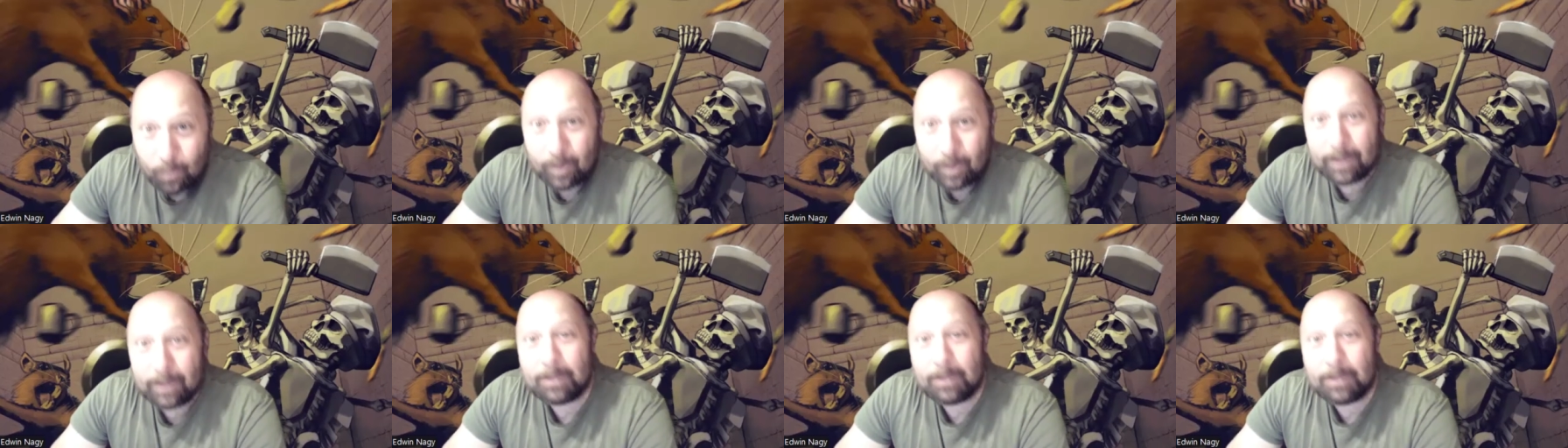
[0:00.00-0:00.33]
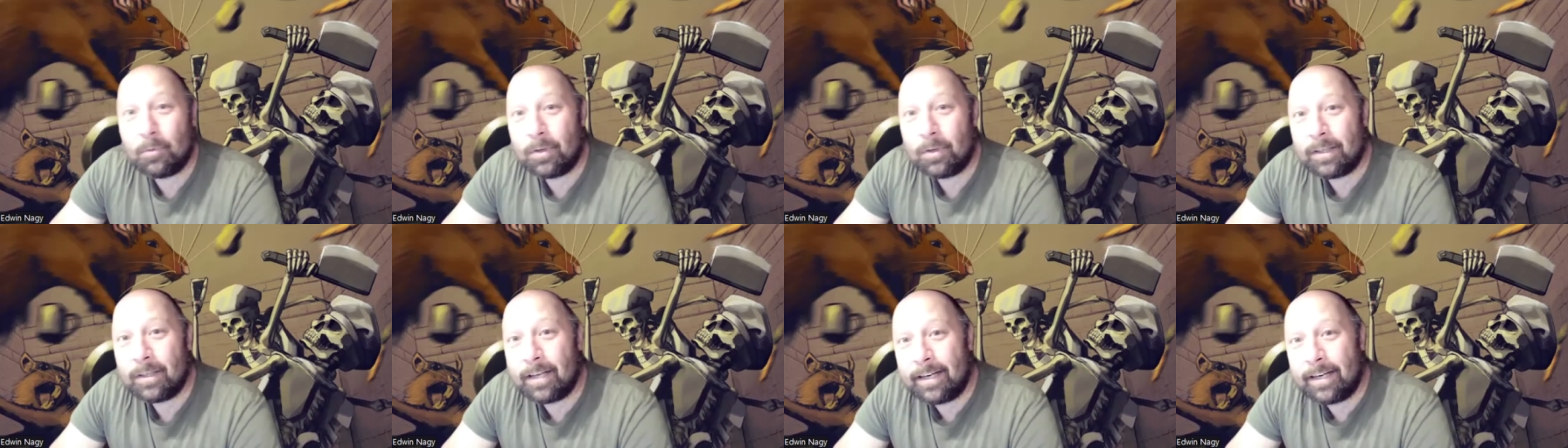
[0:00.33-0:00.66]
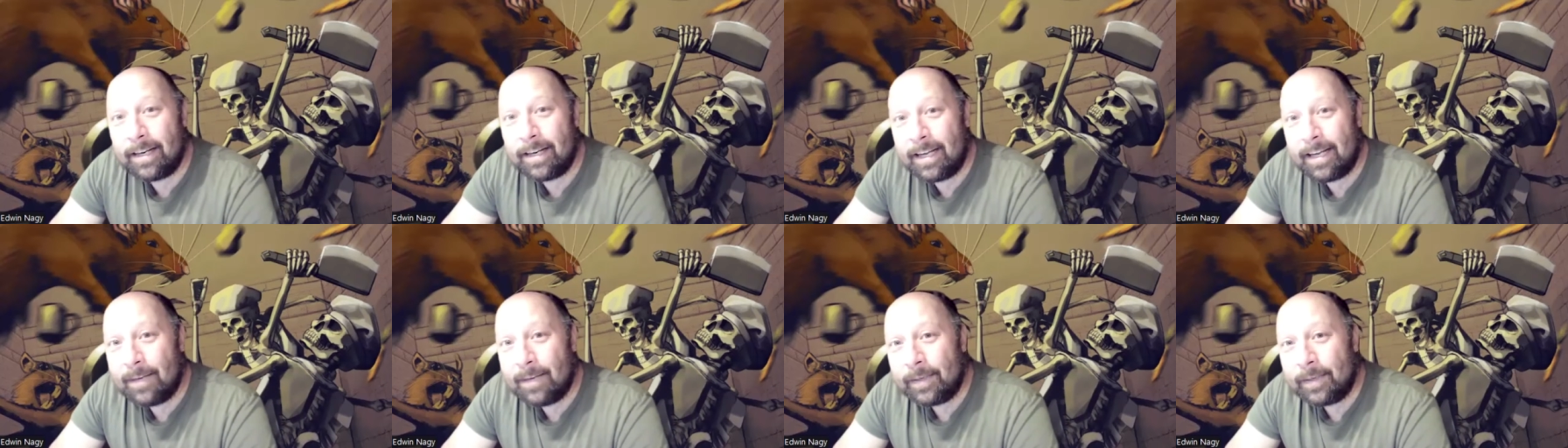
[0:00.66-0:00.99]
much more
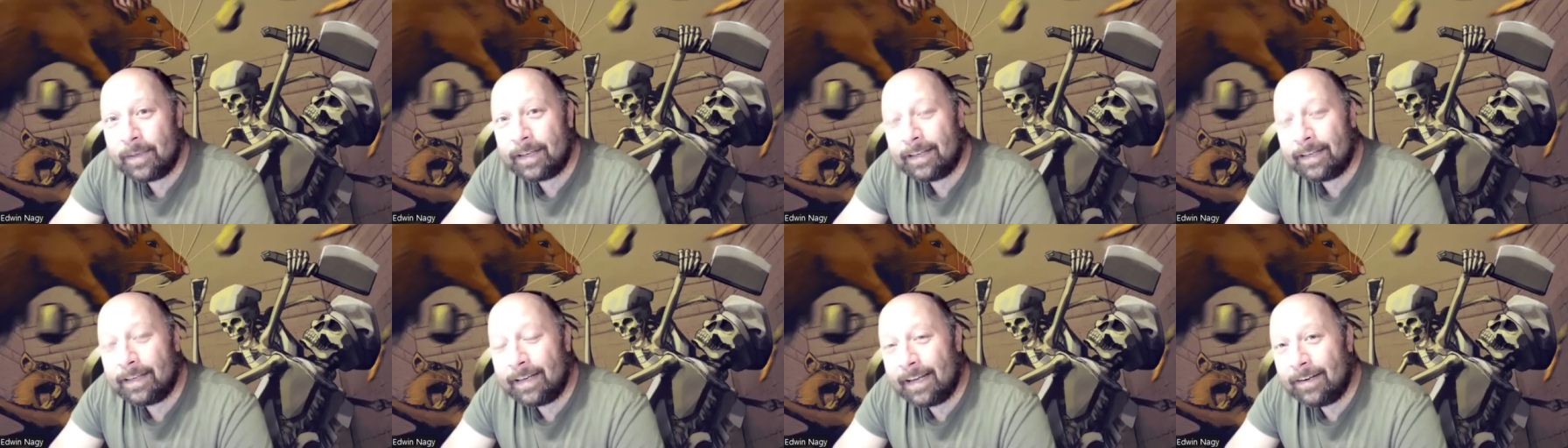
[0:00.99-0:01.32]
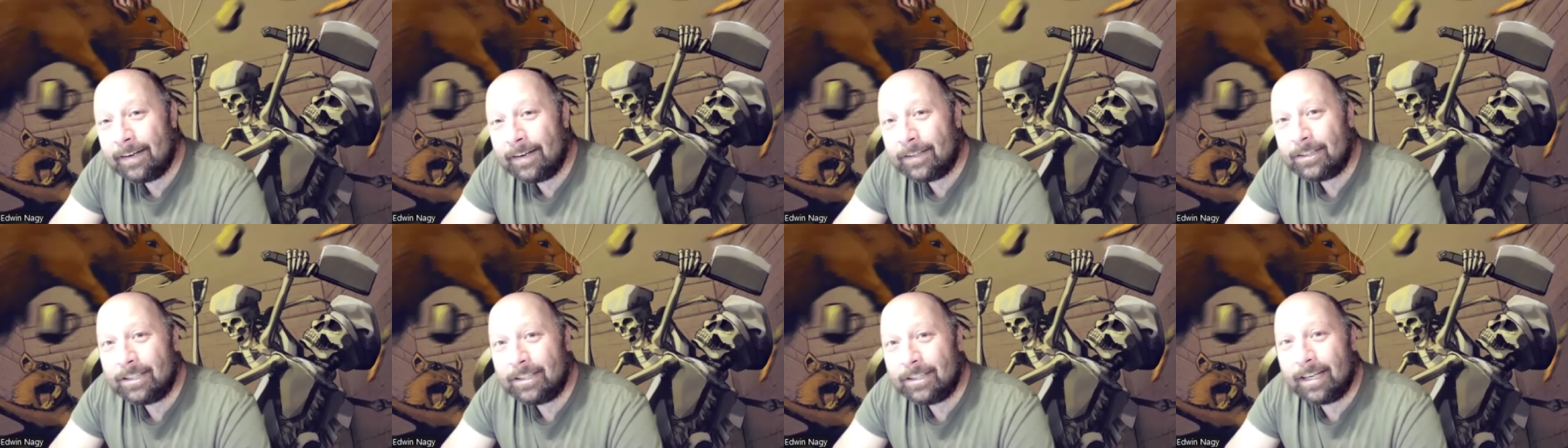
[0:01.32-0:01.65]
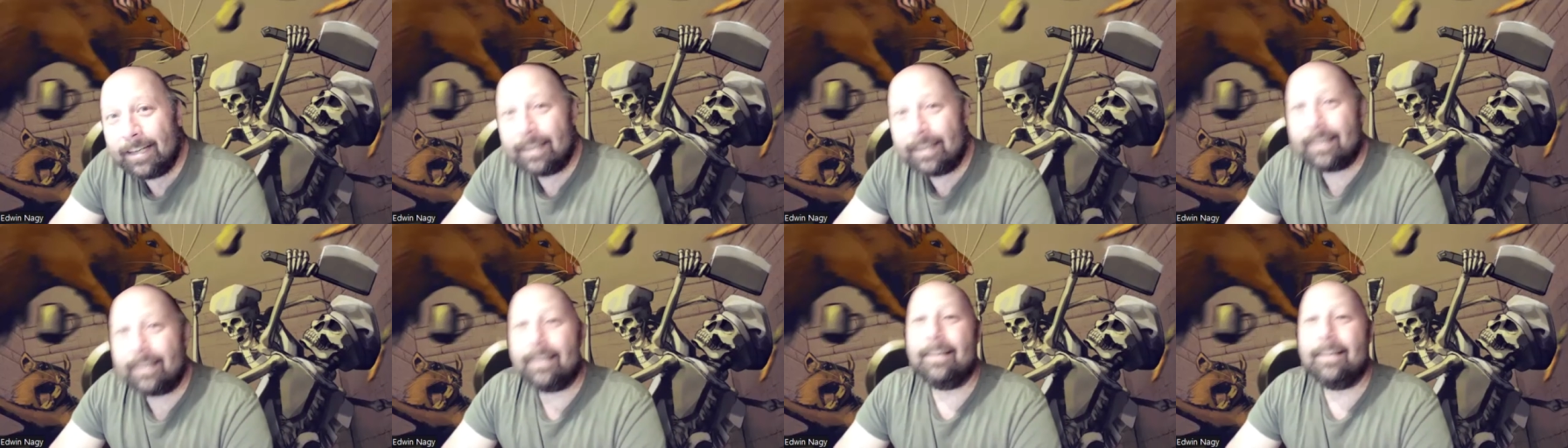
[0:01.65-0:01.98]
dynamic and
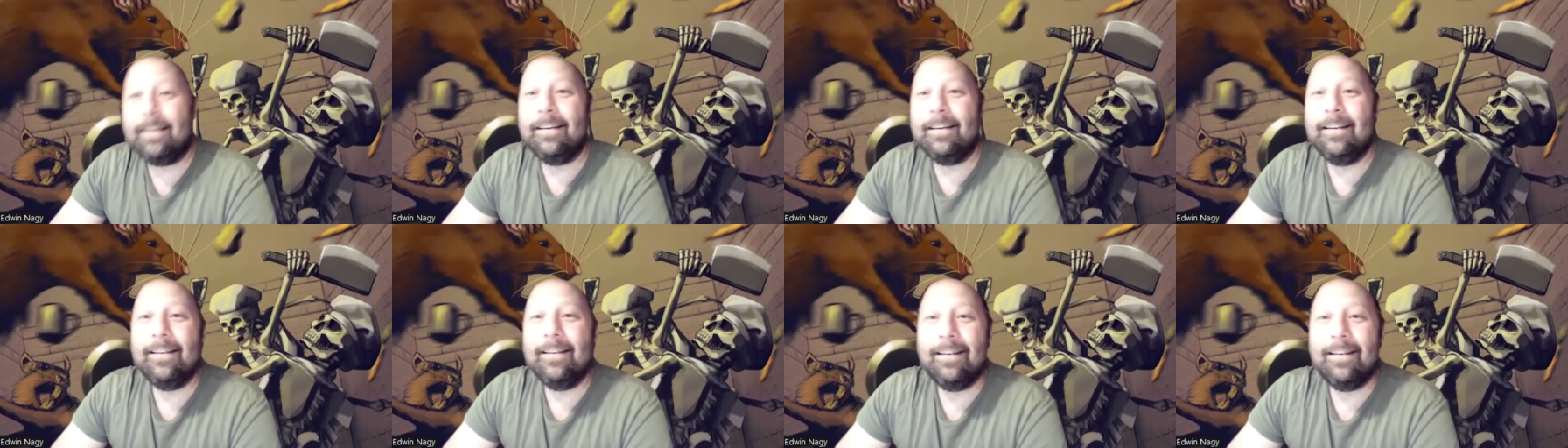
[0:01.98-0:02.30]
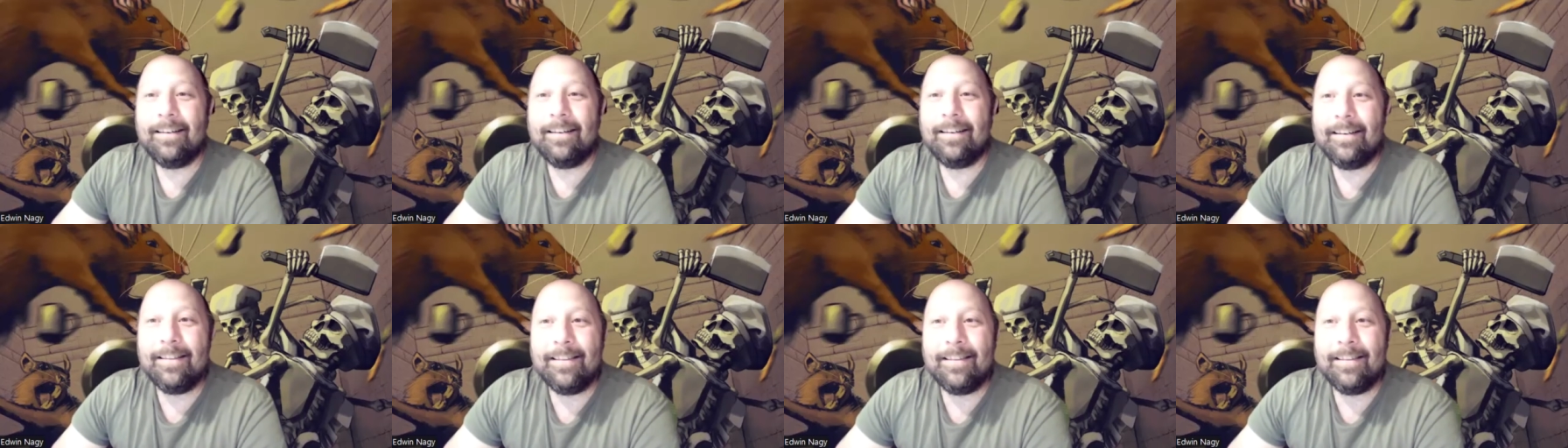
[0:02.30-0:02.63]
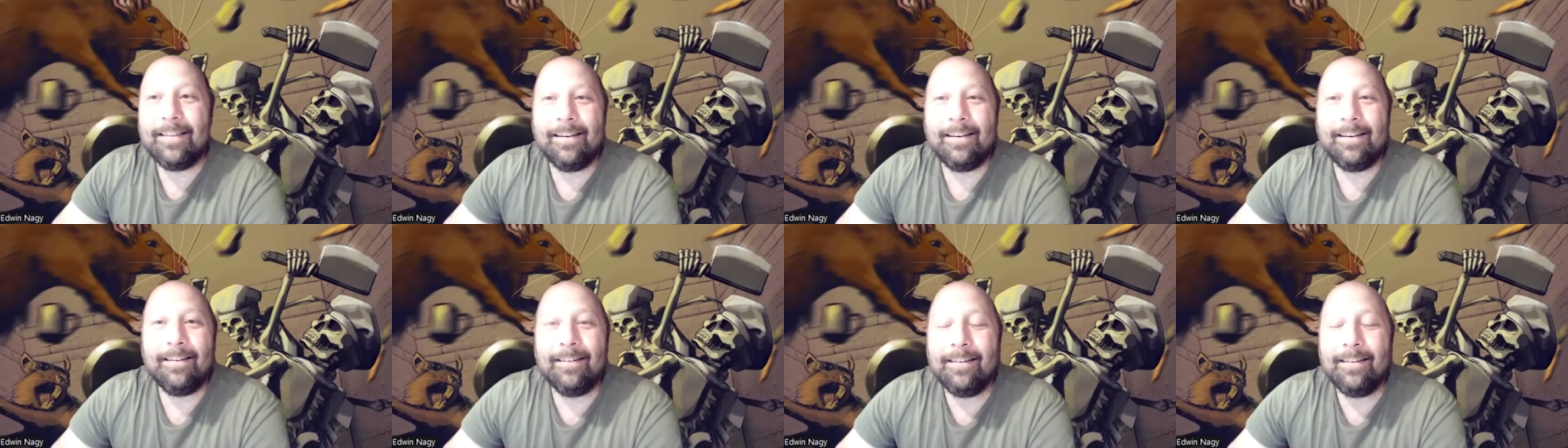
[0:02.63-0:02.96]
energetic uh,
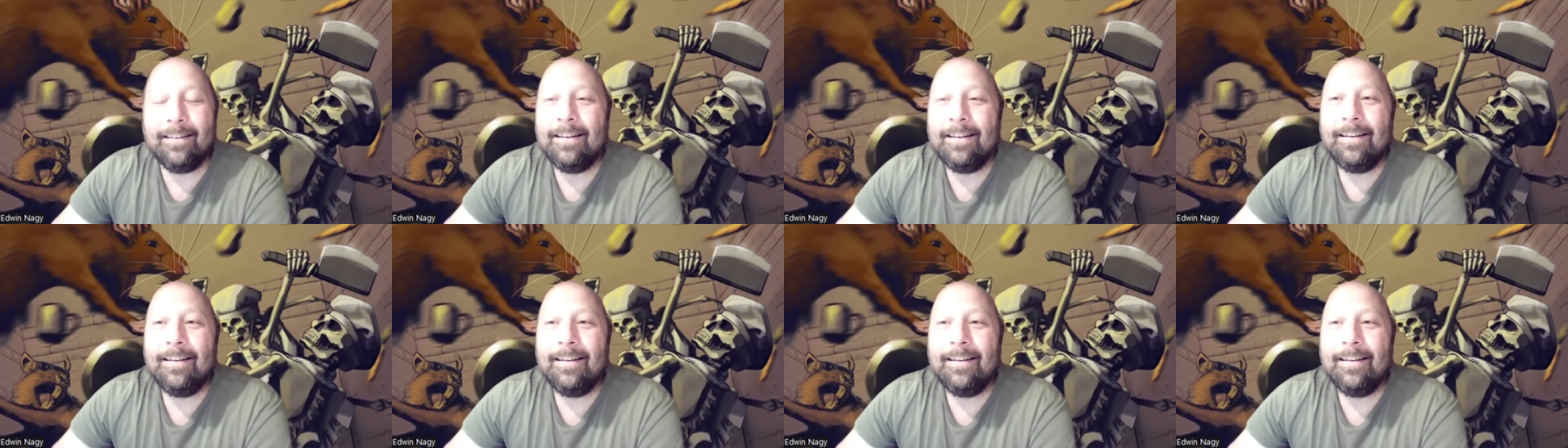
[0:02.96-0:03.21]
than